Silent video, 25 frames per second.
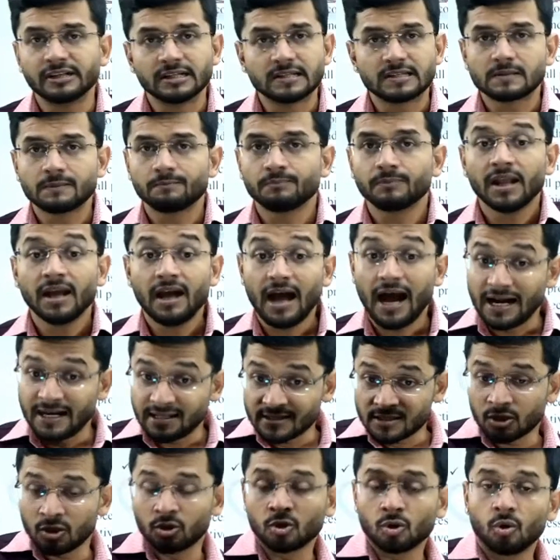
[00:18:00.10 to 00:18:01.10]
profits
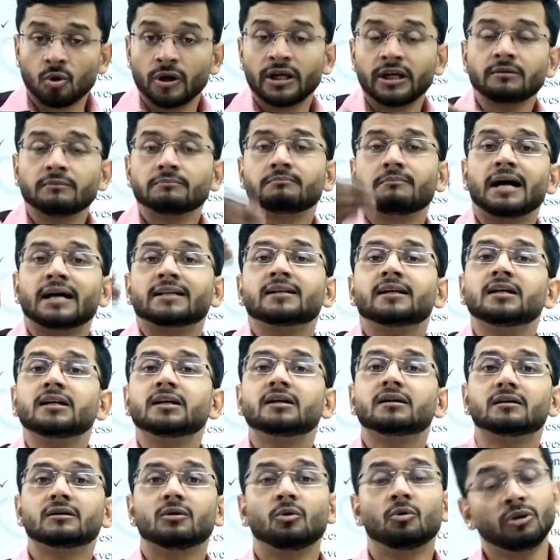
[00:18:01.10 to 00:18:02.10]
and it's growing by
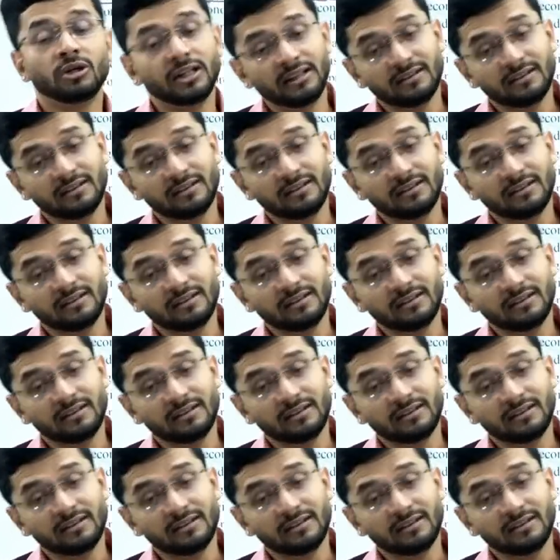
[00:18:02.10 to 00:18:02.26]
the year,